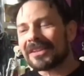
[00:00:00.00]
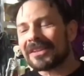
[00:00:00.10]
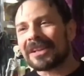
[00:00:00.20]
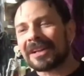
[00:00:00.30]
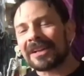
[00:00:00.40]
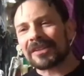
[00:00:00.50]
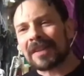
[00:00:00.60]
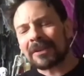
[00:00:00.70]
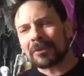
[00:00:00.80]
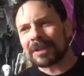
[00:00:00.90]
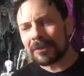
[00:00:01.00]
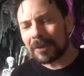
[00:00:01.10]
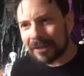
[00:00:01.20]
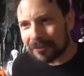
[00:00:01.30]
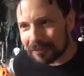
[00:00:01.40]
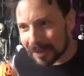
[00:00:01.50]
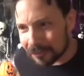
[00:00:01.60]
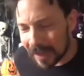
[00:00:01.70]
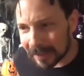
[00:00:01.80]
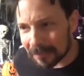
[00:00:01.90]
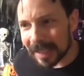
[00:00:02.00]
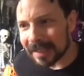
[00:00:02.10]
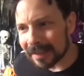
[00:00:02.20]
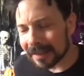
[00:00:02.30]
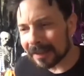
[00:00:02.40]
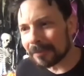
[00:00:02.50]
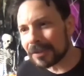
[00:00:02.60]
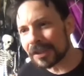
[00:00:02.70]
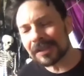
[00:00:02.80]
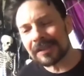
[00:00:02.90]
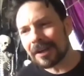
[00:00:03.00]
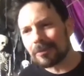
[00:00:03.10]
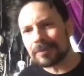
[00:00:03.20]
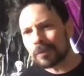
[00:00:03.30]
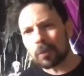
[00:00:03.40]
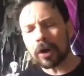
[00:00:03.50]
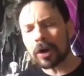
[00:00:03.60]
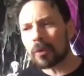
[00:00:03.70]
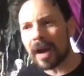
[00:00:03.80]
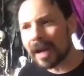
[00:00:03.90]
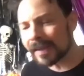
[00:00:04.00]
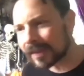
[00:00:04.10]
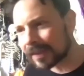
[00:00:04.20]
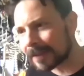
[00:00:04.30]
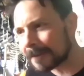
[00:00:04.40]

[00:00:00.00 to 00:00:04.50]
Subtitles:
So that didn't really affect me. Just work wise and